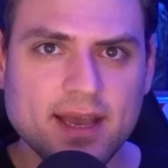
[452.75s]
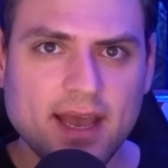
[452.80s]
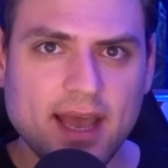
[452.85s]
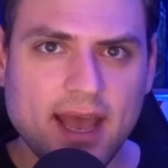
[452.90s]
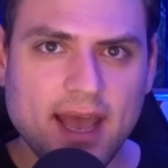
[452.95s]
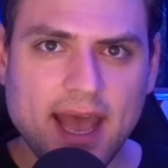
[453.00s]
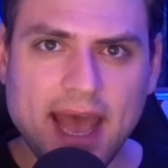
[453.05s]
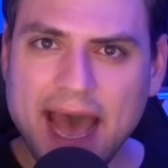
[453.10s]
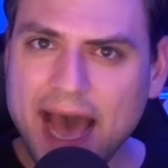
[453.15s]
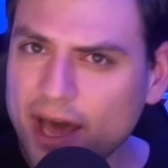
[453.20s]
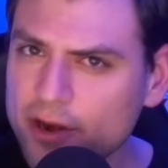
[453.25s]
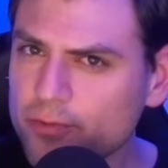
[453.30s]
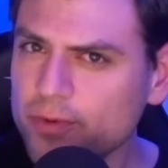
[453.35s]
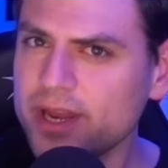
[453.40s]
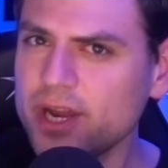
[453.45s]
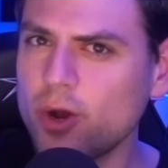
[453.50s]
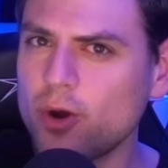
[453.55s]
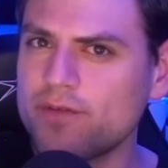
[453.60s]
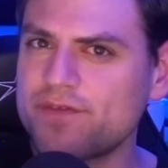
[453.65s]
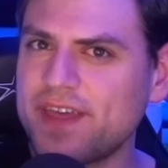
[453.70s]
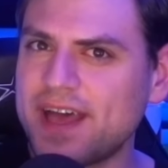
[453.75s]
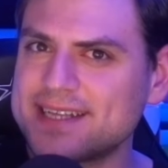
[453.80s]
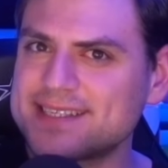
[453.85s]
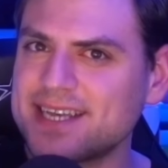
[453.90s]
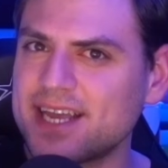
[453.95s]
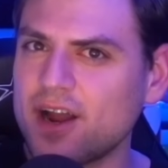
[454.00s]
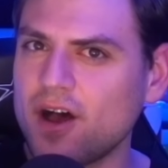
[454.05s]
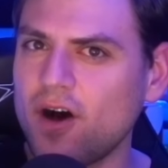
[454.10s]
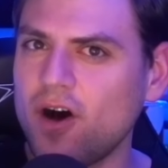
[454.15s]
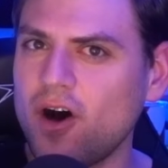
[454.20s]
How do we know if that's at
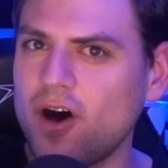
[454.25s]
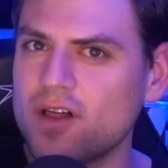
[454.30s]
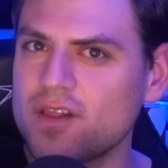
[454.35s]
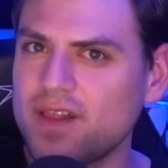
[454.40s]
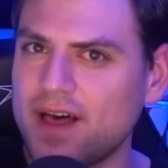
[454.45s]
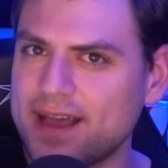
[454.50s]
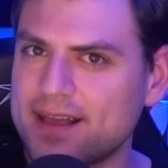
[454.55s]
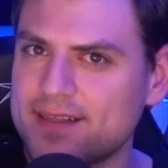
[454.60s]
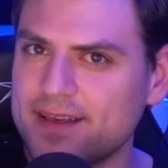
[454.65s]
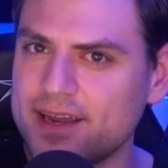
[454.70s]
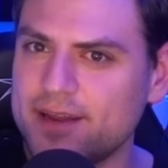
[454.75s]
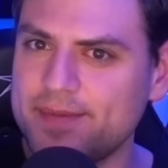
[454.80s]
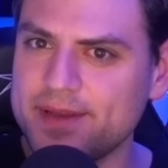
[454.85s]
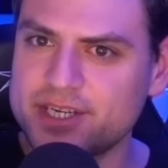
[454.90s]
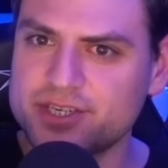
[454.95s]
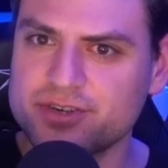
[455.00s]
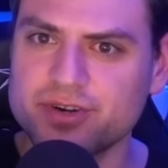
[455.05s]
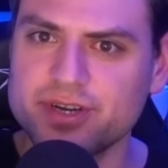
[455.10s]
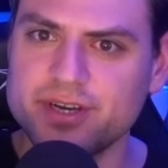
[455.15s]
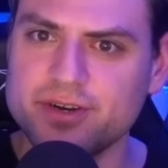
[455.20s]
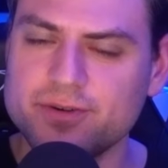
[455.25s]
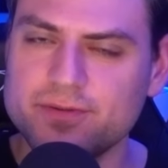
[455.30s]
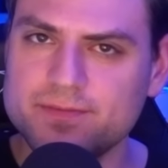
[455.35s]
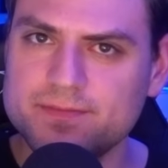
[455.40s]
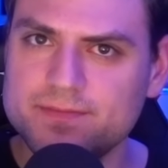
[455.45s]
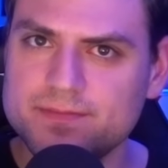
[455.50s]
all likely to be true?